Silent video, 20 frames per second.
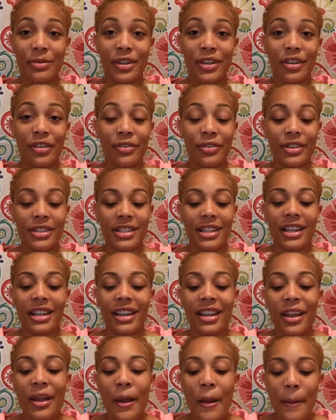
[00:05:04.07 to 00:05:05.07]
on you for a
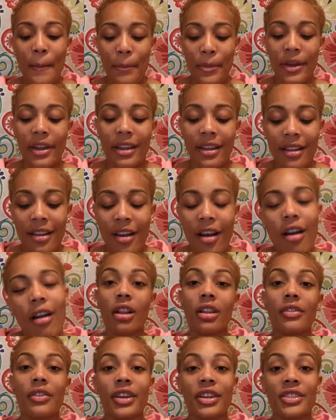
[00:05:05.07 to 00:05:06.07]
second, but
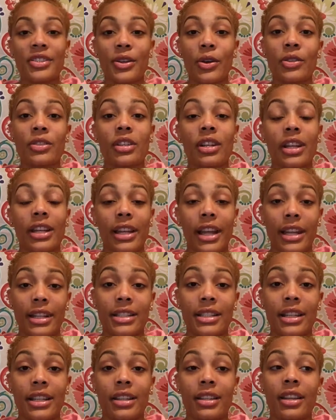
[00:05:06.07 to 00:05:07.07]
all of our souls are
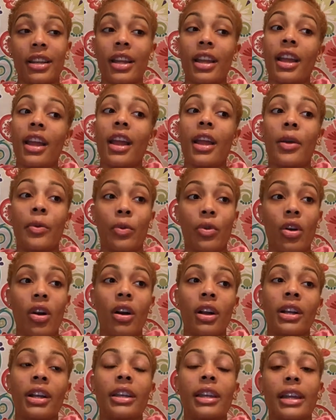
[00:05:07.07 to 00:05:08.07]
connected, and we're
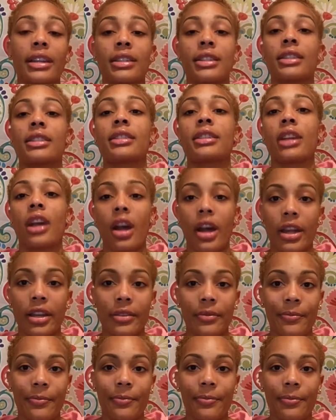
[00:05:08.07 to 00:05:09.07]
all connected to God.
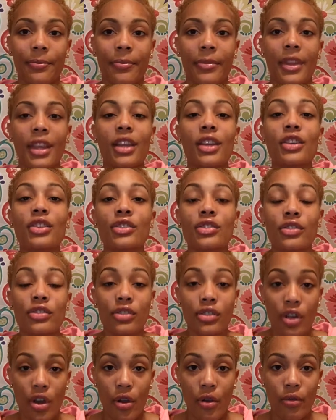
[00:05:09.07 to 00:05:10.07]

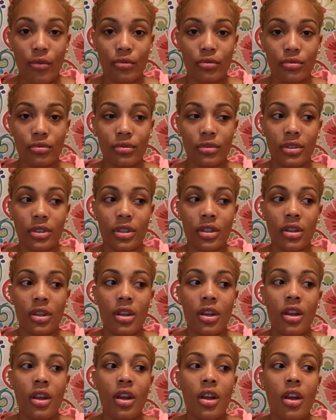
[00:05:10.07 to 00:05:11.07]
So,
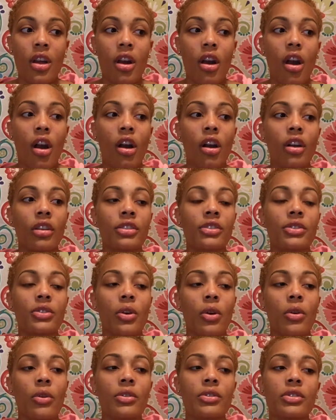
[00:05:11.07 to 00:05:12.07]
our
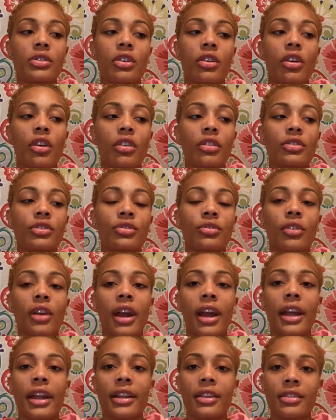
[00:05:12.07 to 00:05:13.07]
souls are
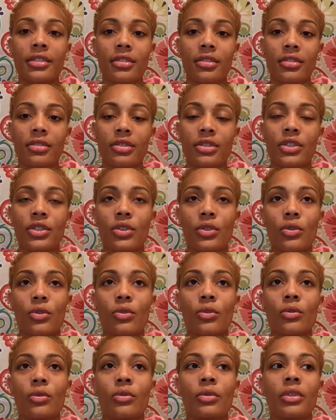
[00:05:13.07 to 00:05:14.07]
trying
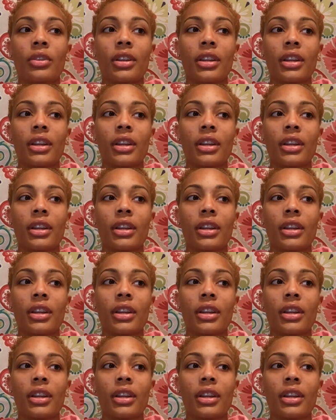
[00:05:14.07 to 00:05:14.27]
to